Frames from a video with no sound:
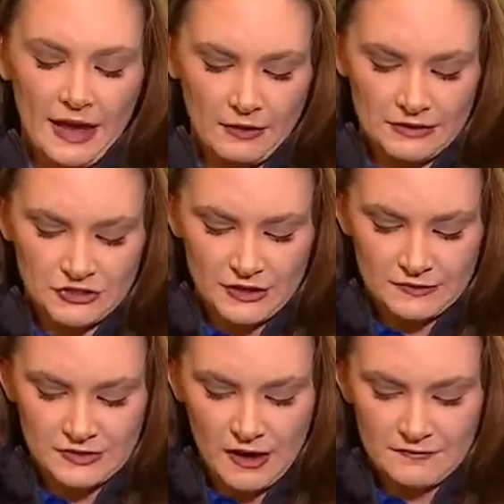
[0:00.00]
County
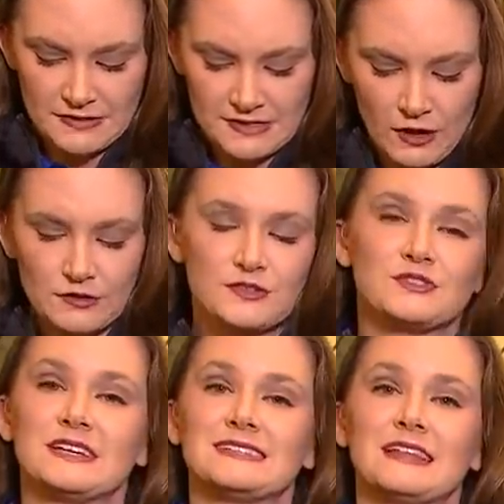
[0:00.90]
Sheriff's Office also
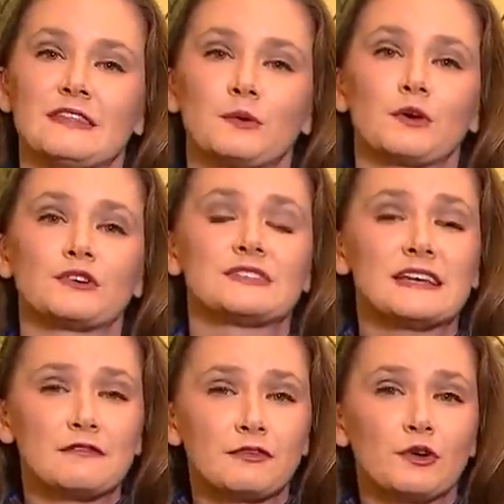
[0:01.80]
says that there were
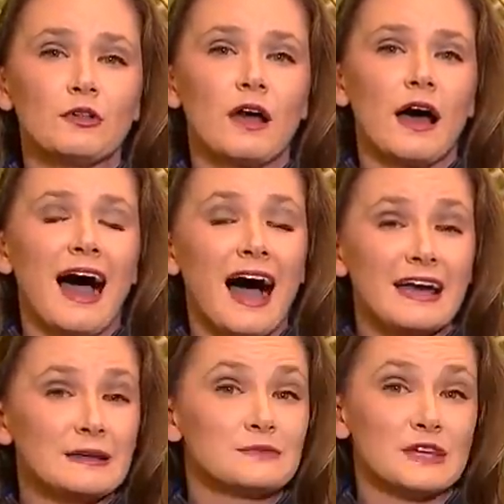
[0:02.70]
several uh,
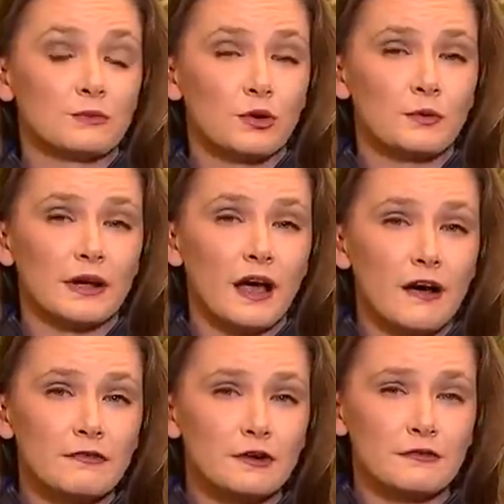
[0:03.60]
items that were
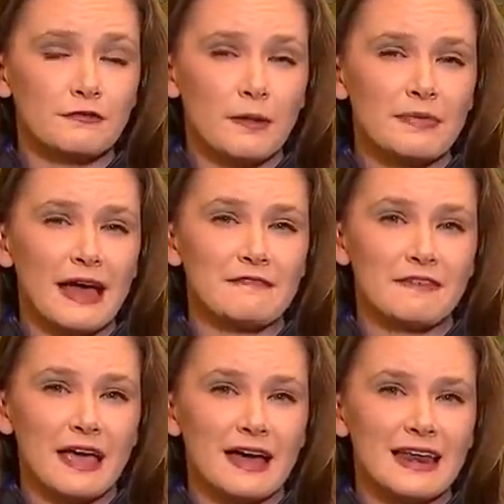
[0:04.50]
recovered from that
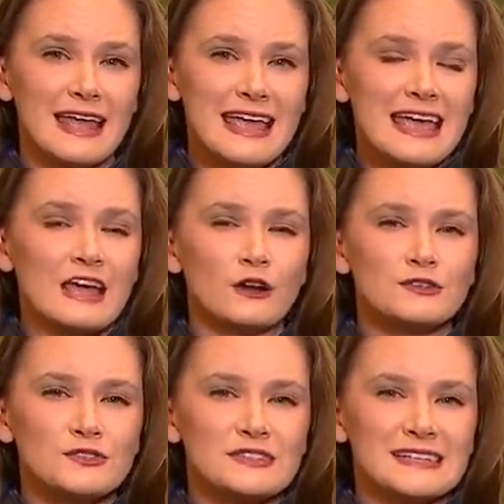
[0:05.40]
van. It
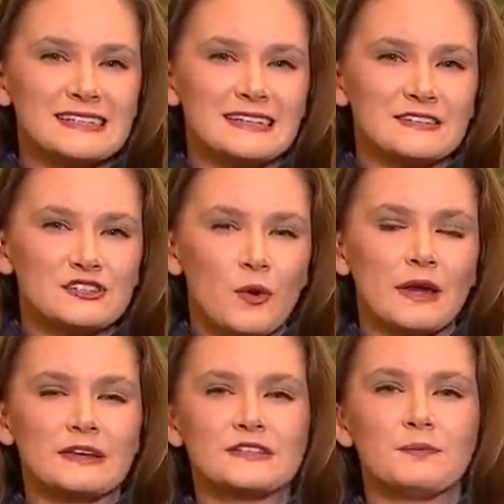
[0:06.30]
also says that it is
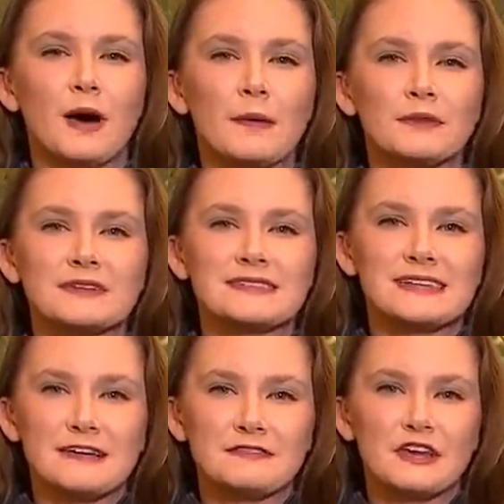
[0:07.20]
going into public
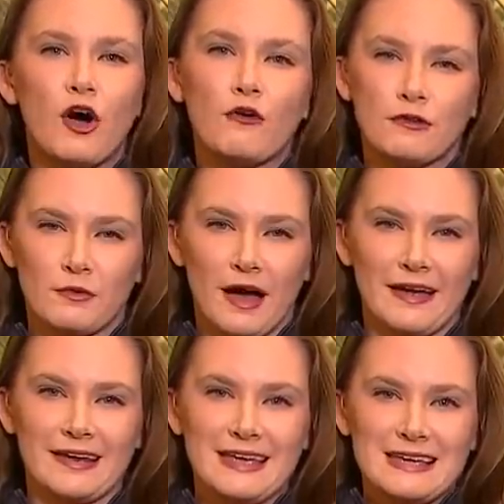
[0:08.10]
safety
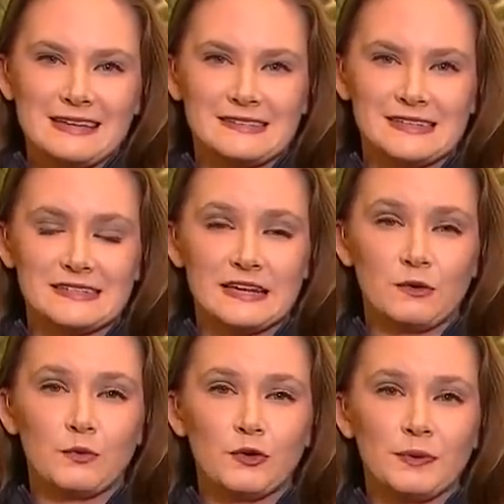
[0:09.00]
override and says that
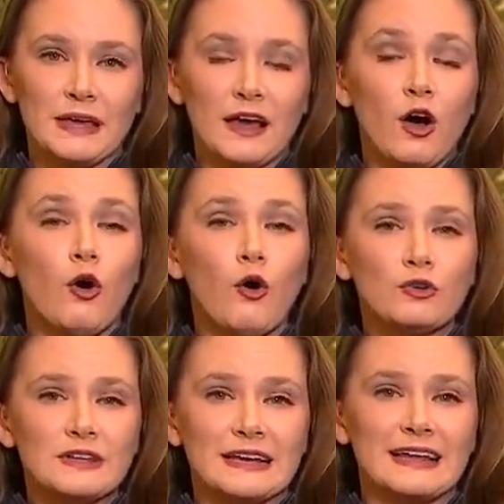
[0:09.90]
it will be
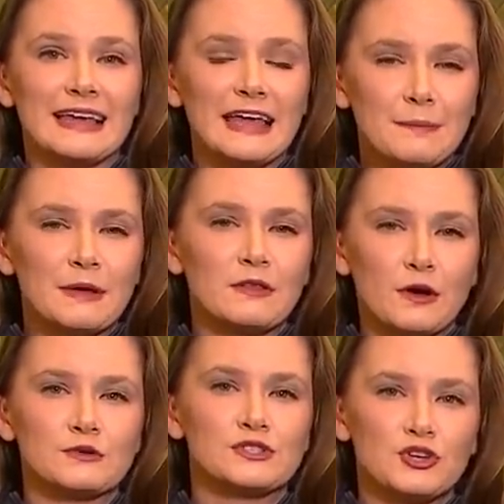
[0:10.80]
holding, keeping
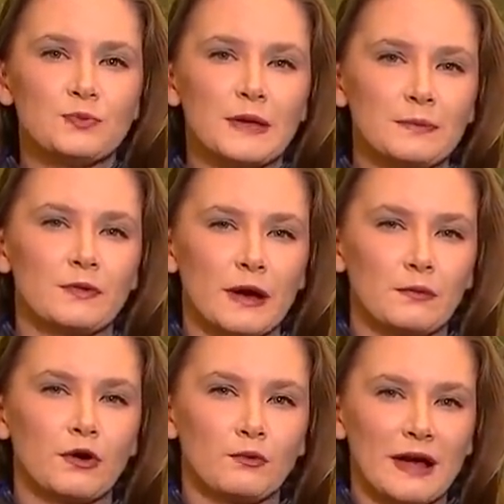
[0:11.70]
those two people that
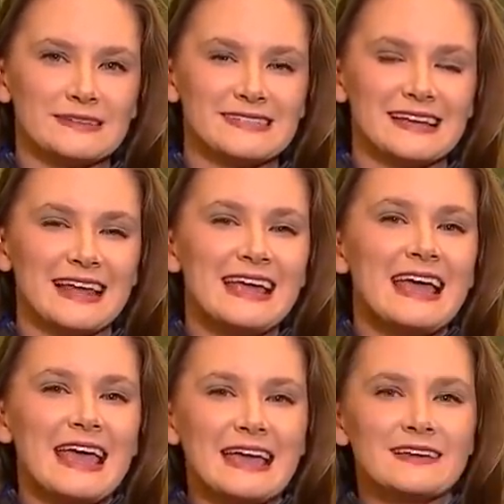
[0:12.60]
were arrested
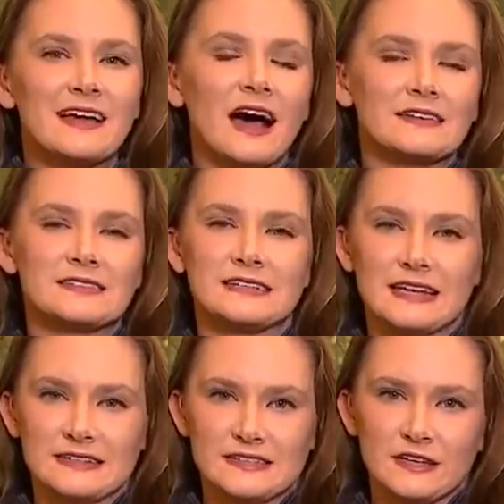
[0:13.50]
in
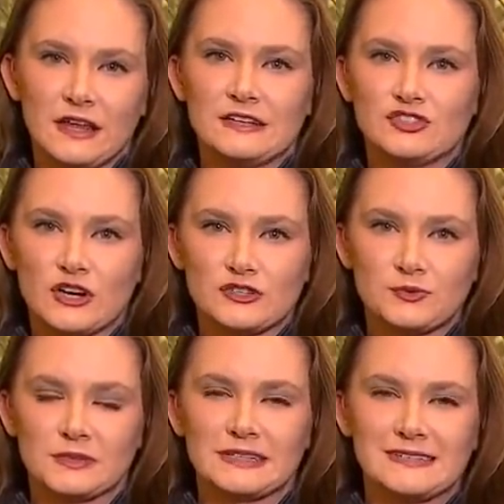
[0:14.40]
custody until a
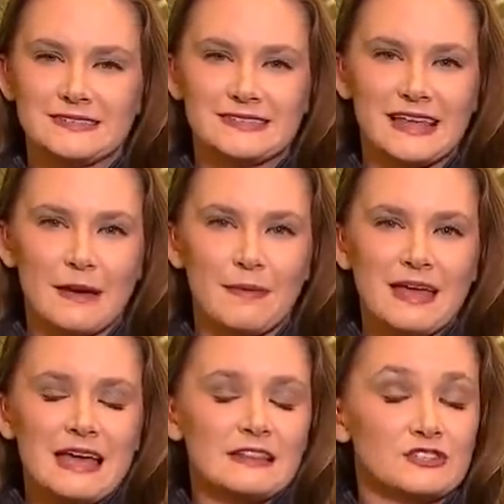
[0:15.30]
judge releases them.
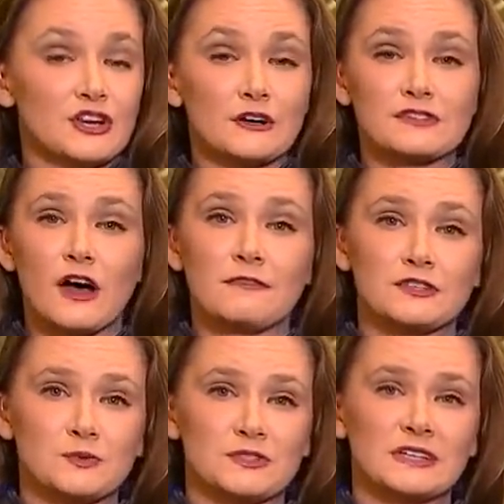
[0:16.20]
The sheriff's
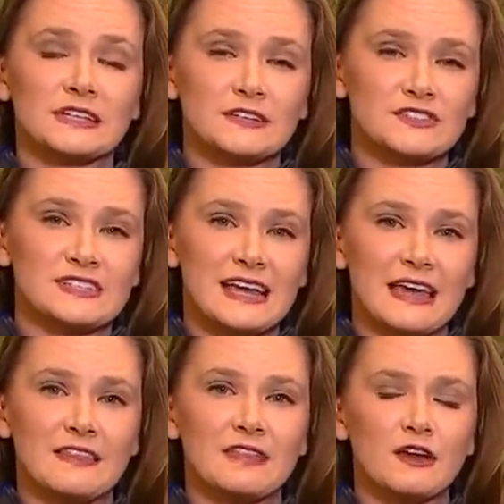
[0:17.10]
office was clear
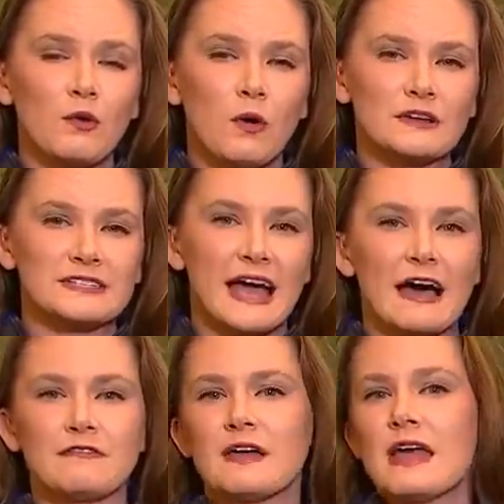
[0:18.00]
today that they don't want to
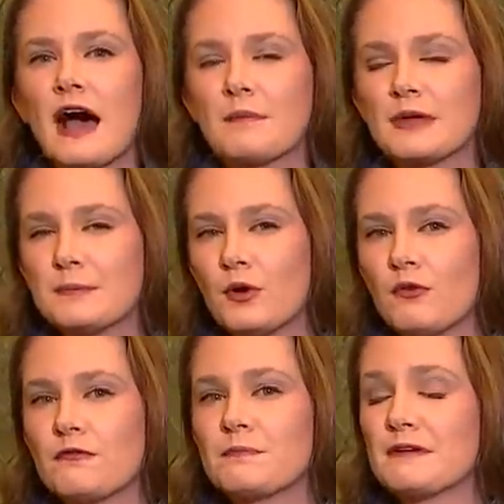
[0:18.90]
have uh,
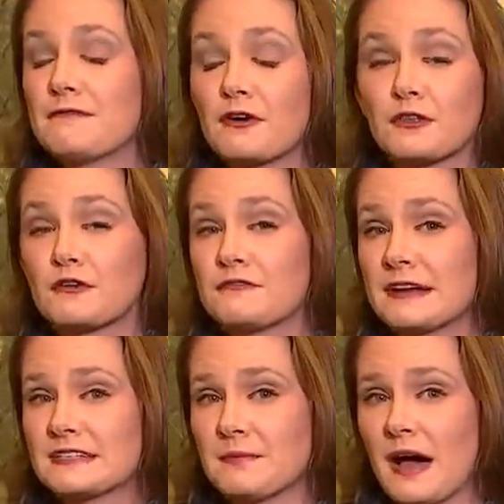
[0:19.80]
people be further
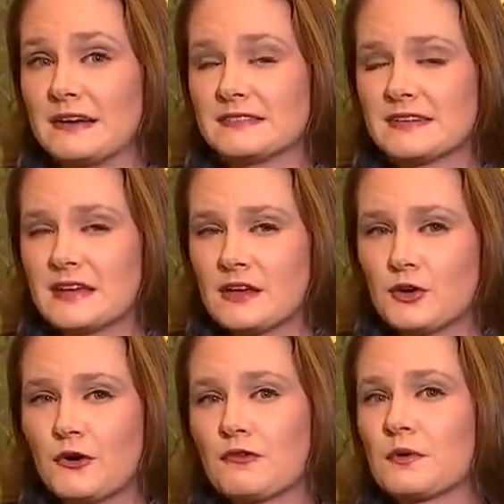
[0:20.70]
victimized
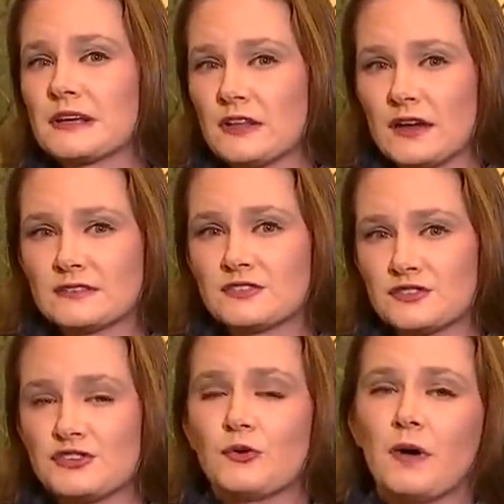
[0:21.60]
who have already lost
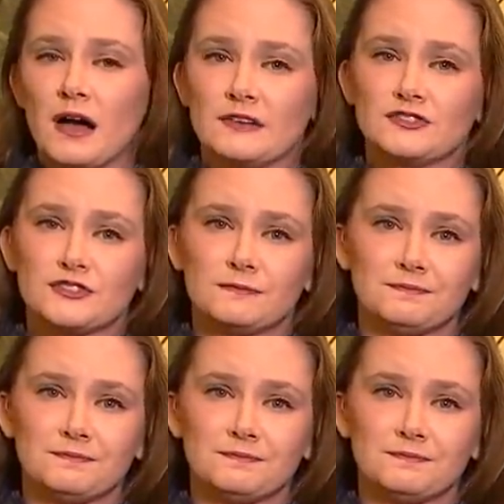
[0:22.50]
so much.